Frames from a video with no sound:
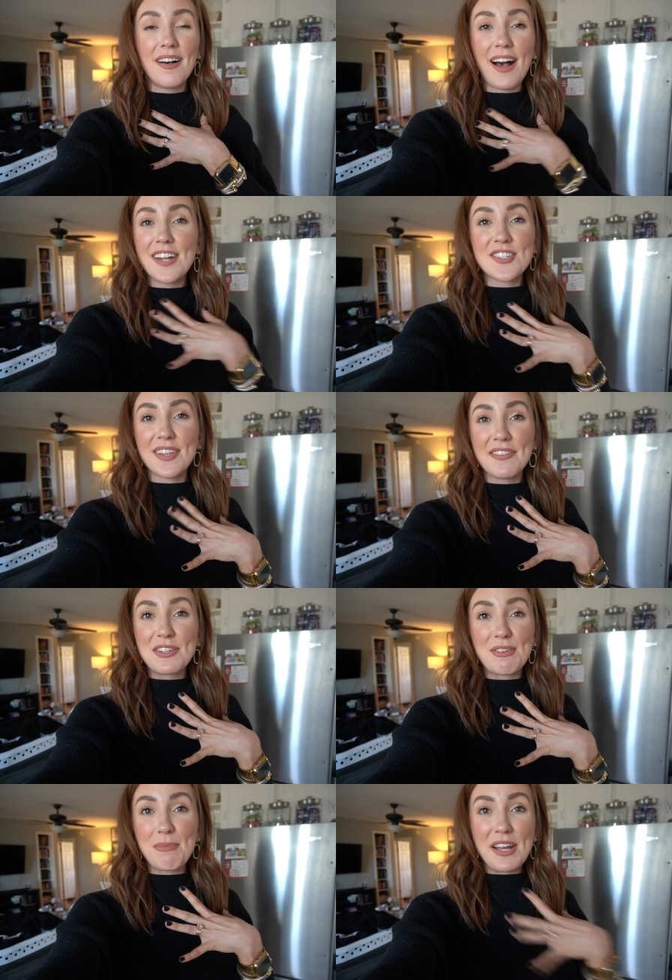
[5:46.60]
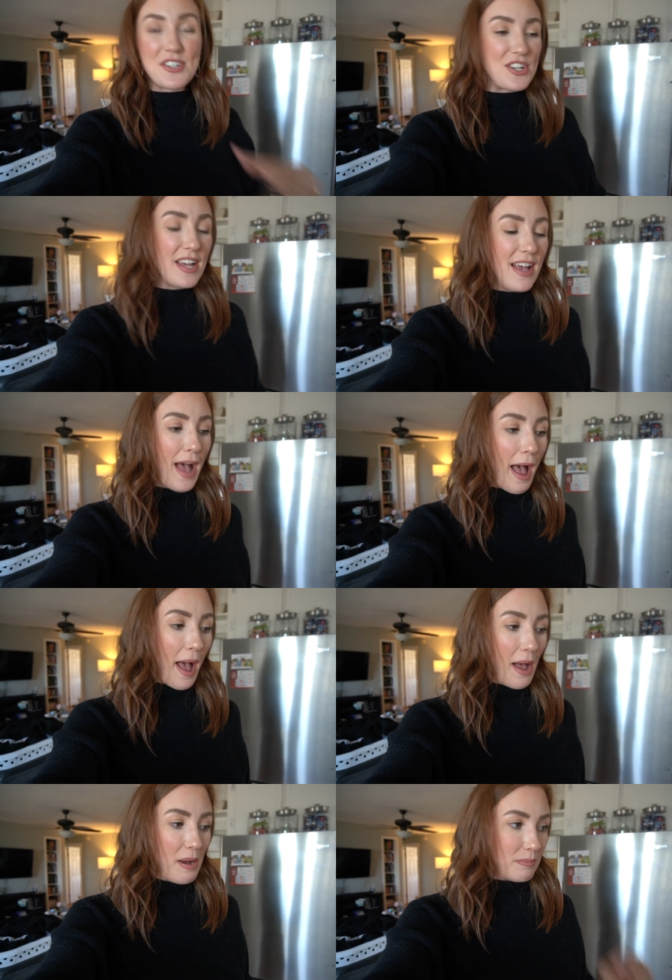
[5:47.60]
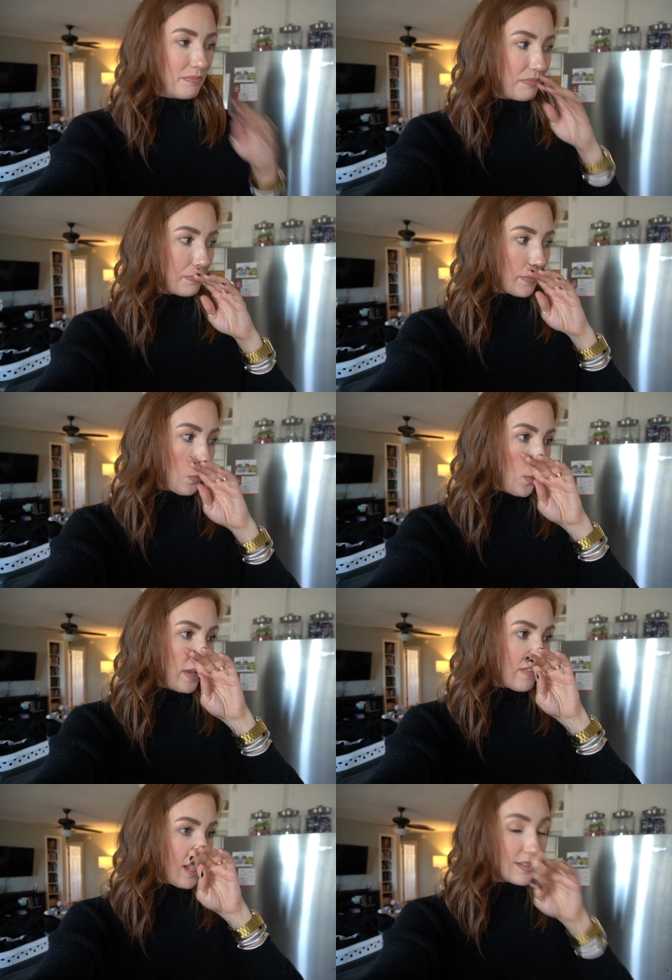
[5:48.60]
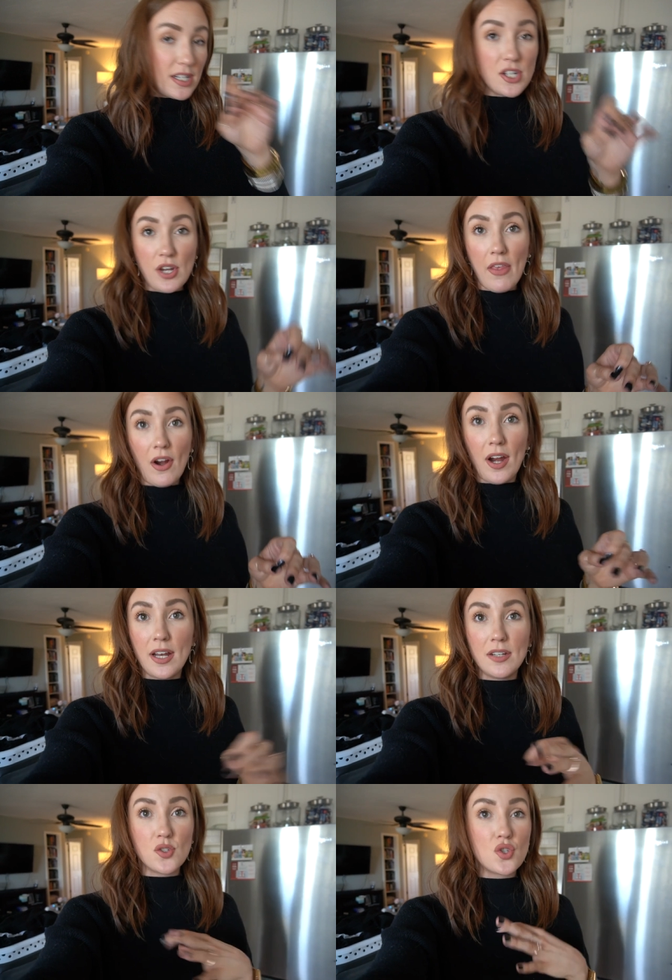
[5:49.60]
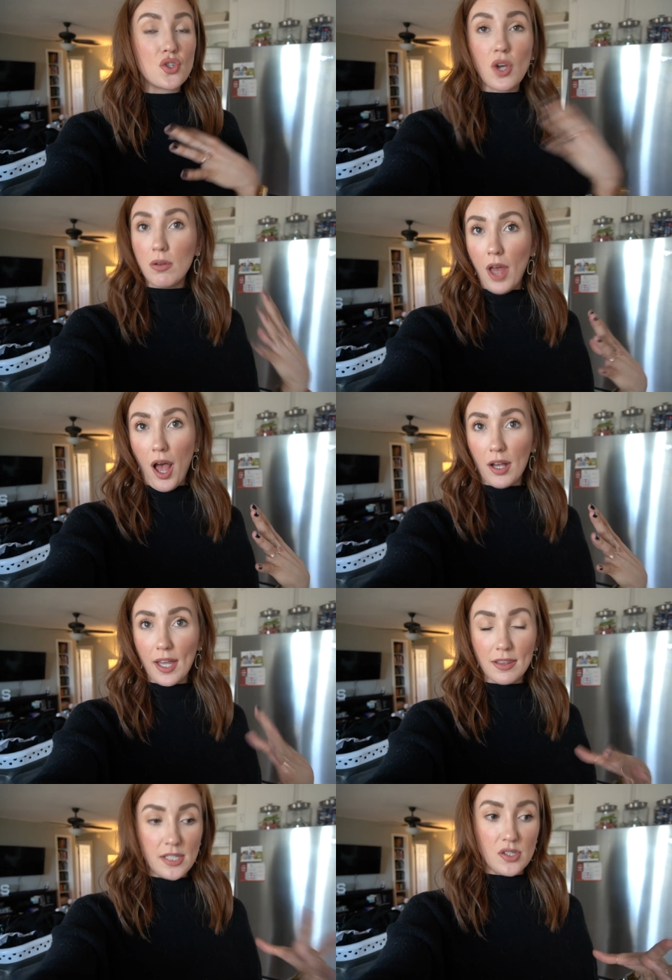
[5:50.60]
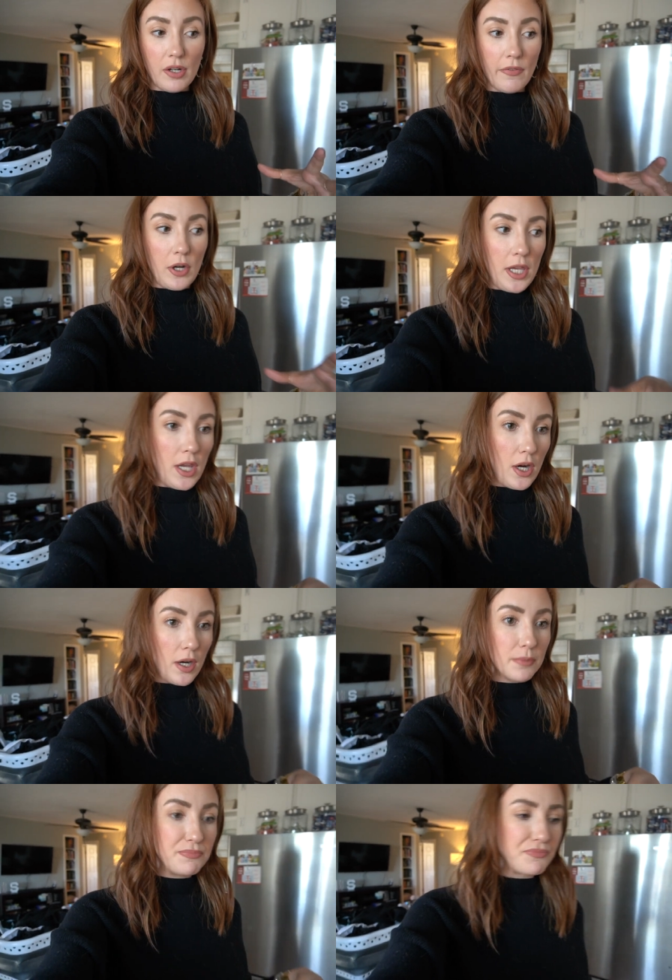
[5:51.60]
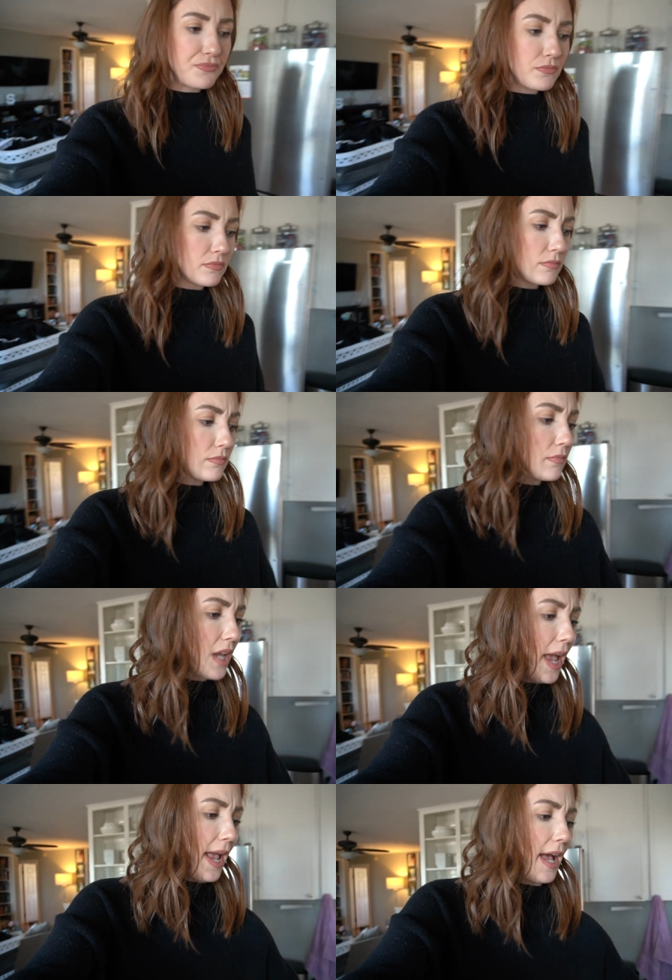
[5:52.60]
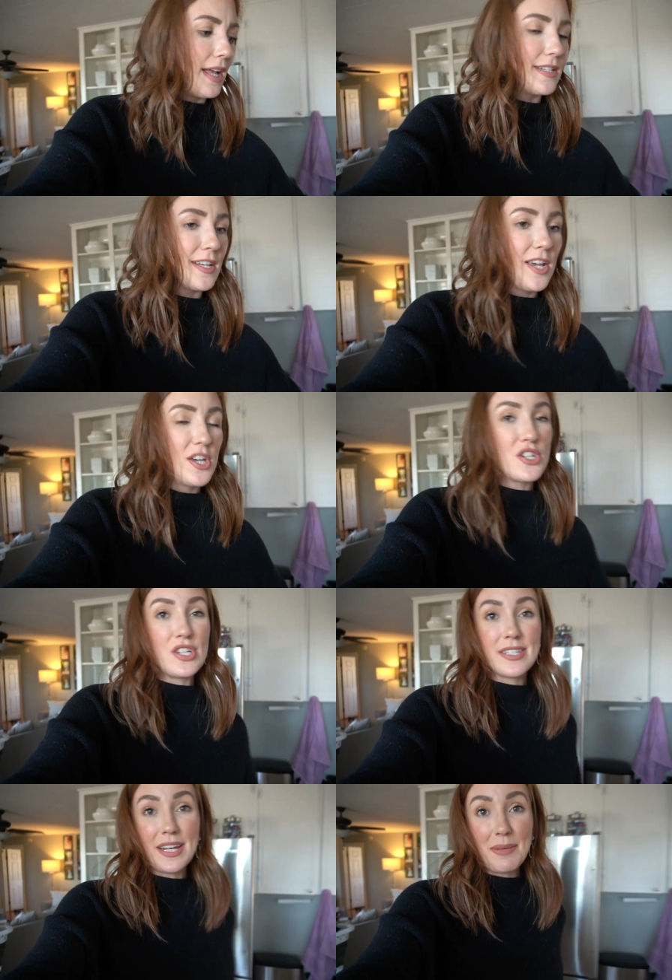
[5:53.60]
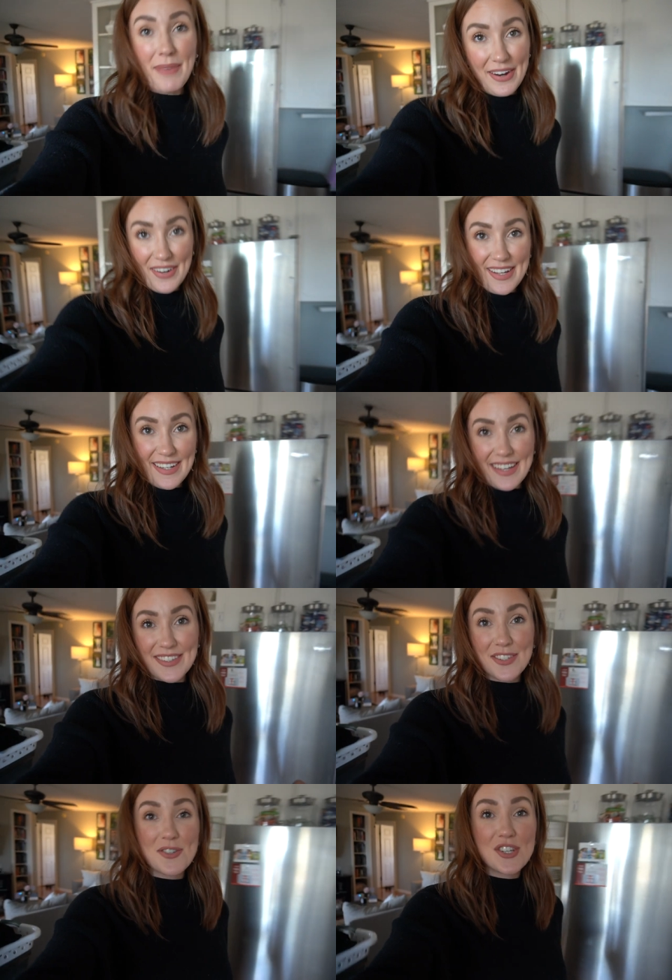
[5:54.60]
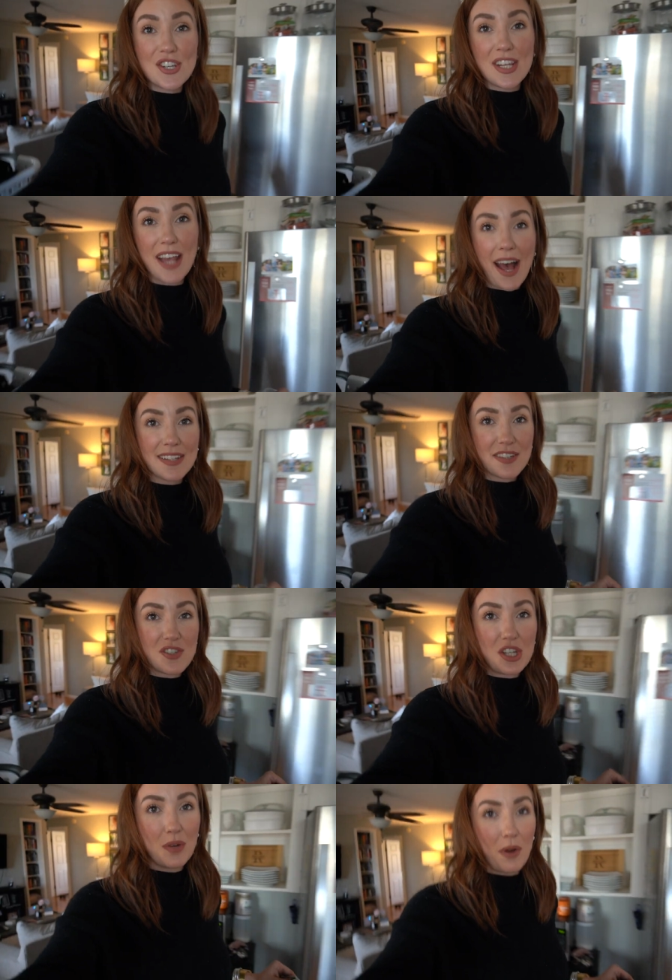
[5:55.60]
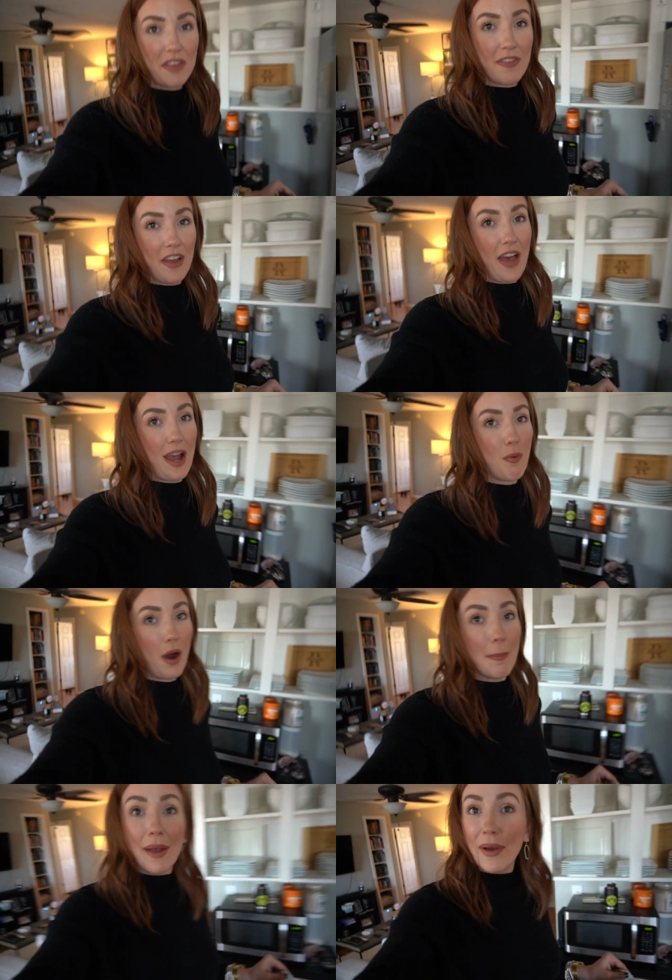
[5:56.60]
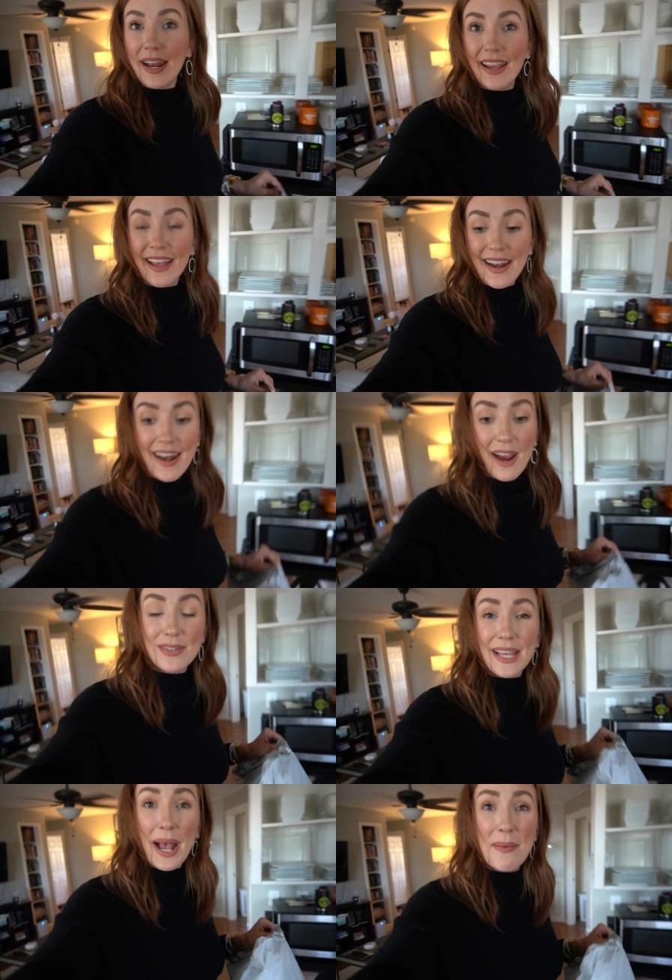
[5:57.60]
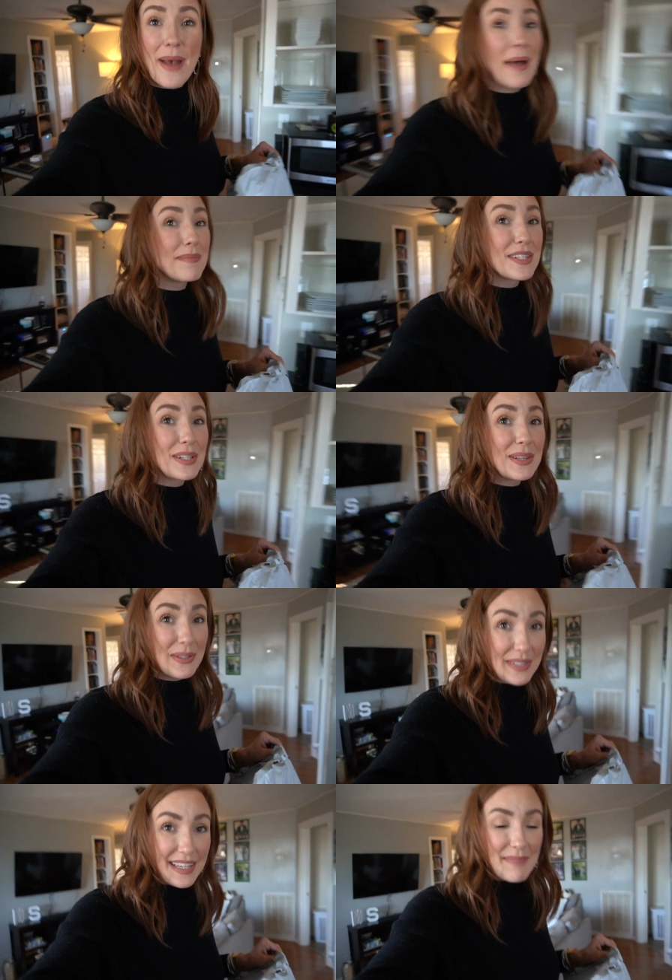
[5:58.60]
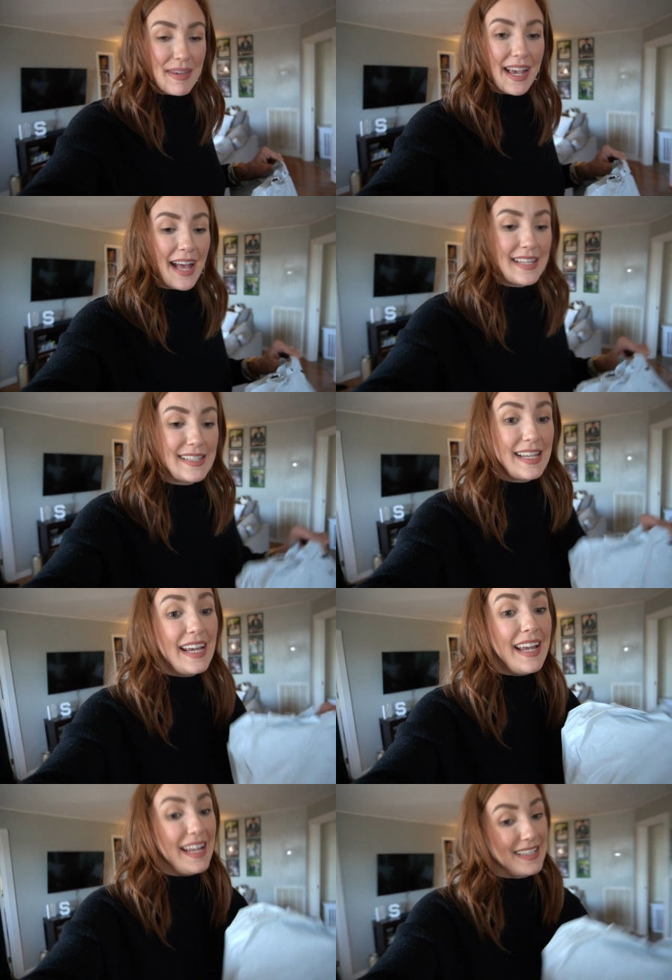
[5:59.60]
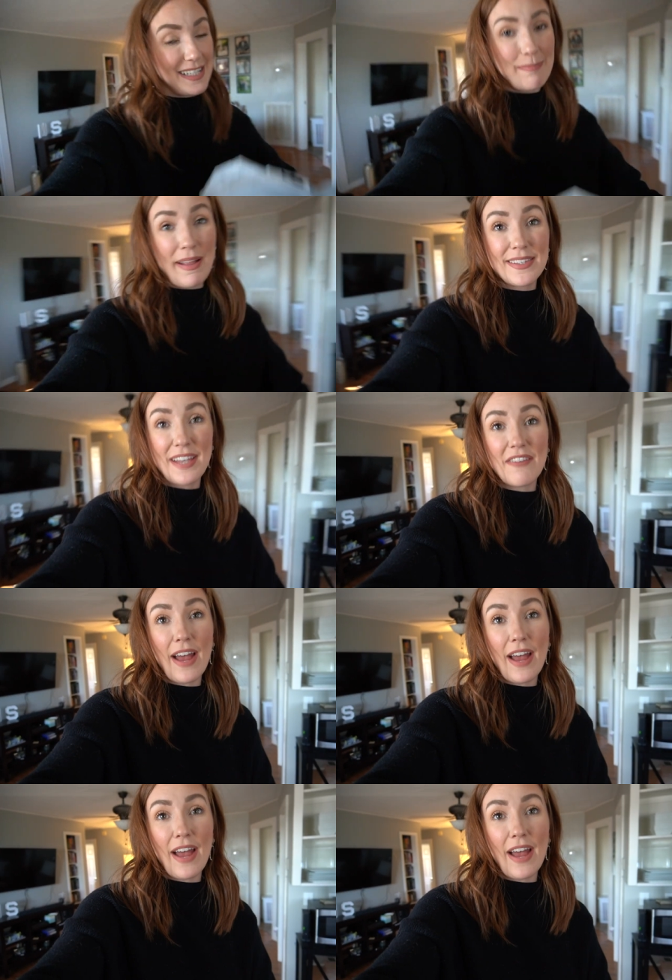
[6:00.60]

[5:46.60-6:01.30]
I just love her so much. Um, we have not seen each other in so long, at least over a year. And she's getting married, and so she asked if she could wear the veil that I wore at my wedding, and I was like, um, absolutely, because it's expensive.